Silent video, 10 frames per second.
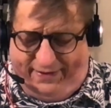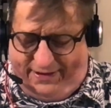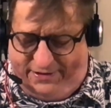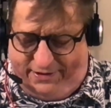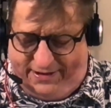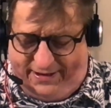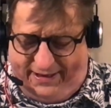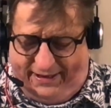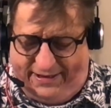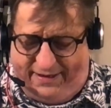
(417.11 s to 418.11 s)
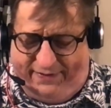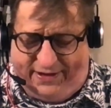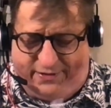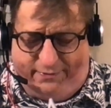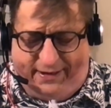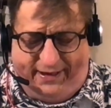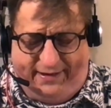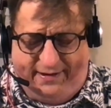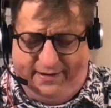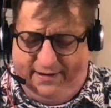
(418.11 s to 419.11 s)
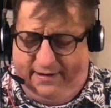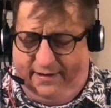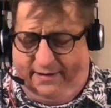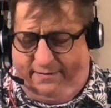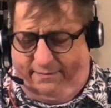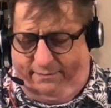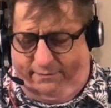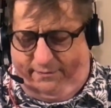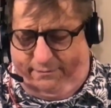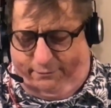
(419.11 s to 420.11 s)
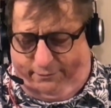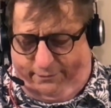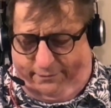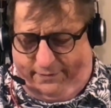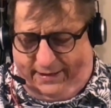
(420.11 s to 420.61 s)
and it's translating stuff that's already, it's